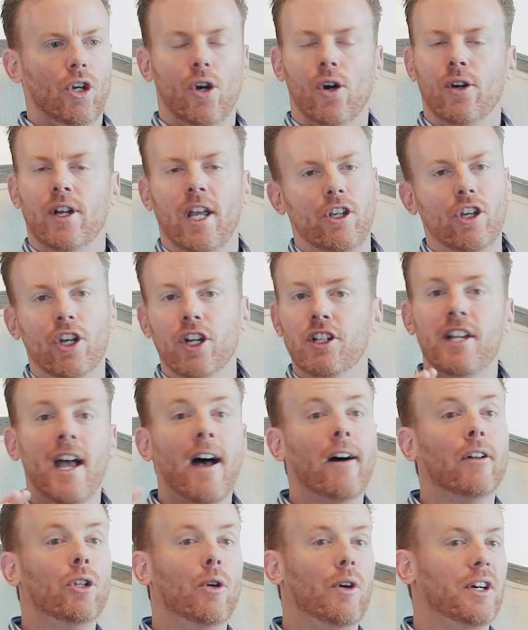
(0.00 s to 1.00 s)
Okay, you could
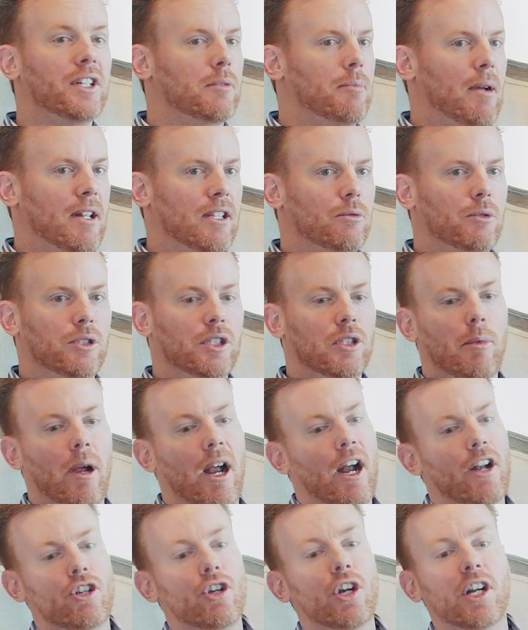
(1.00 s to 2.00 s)
tell no expense was
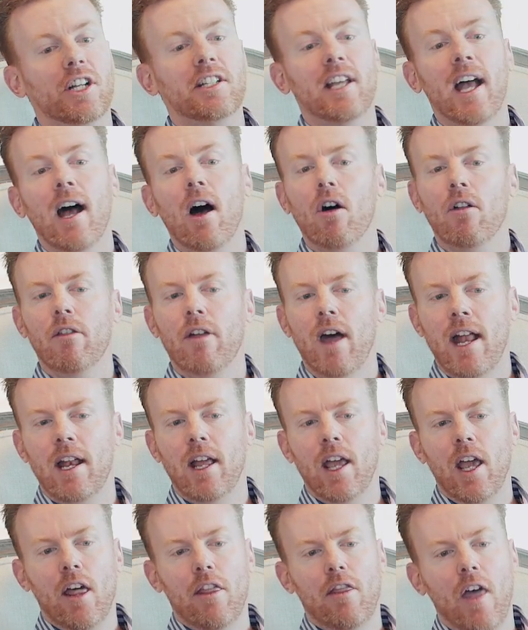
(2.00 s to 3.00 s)
spared. You could tell
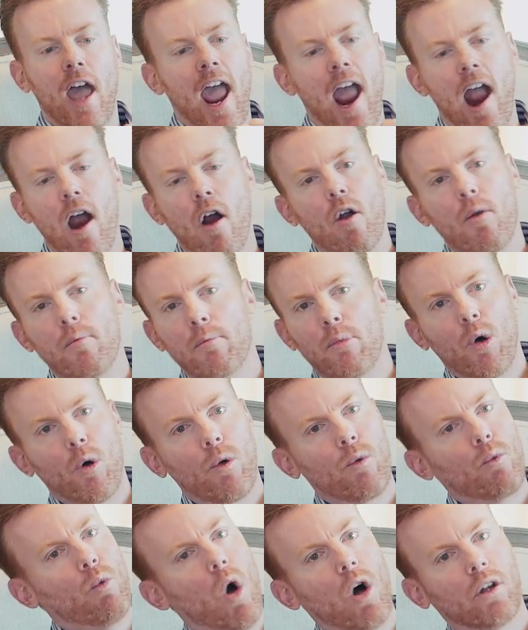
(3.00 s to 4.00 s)
that the
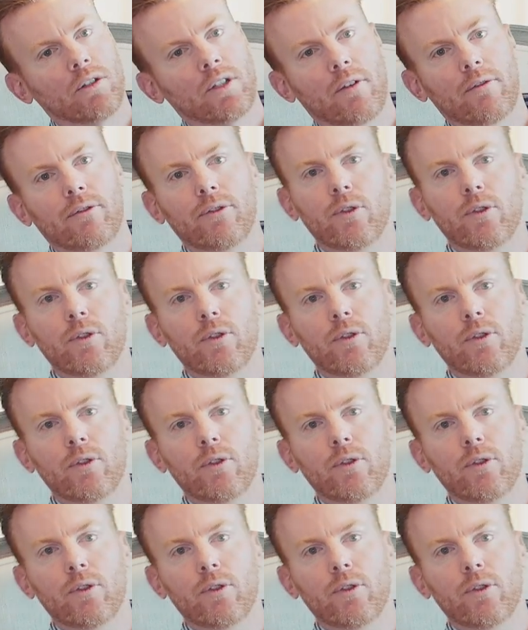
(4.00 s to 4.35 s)
herringbone walnut